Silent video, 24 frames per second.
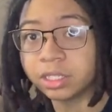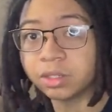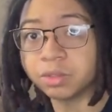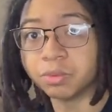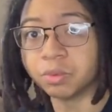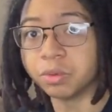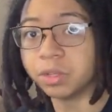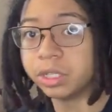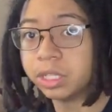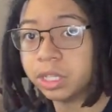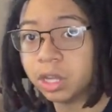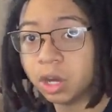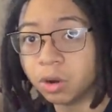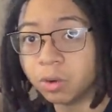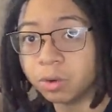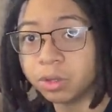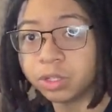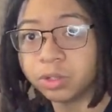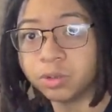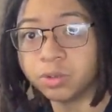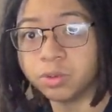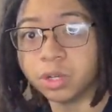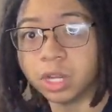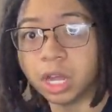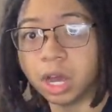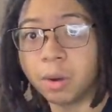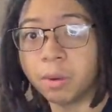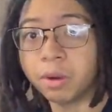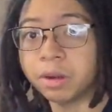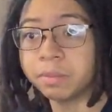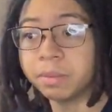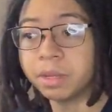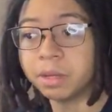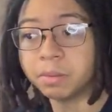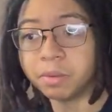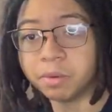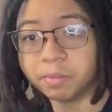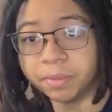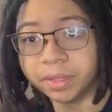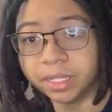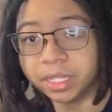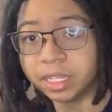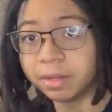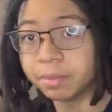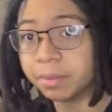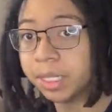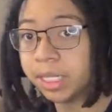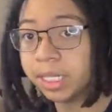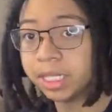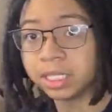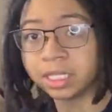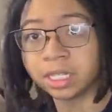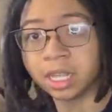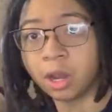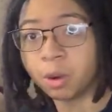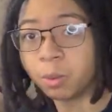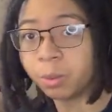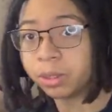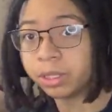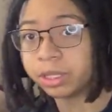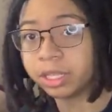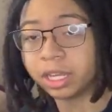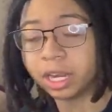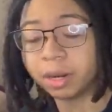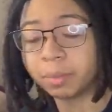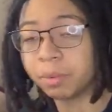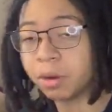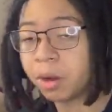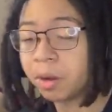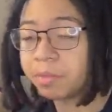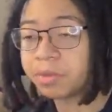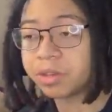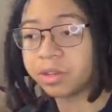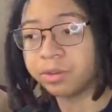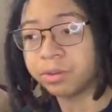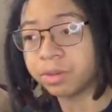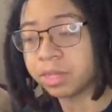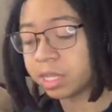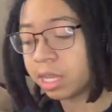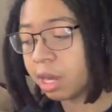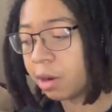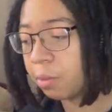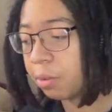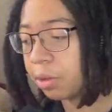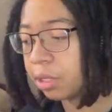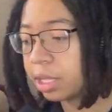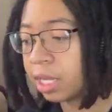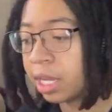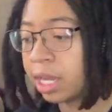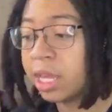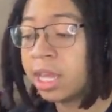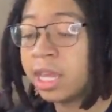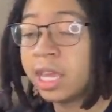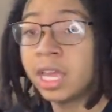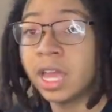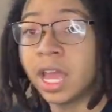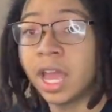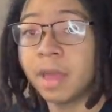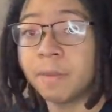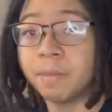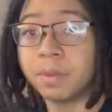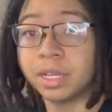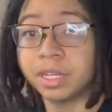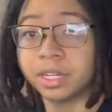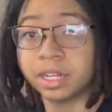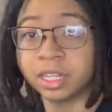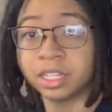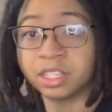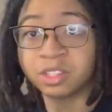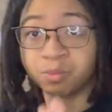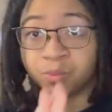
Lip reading: You really don't. You do not want to be a movement demon. It is not worth it. I promise you, it is not worth it. Because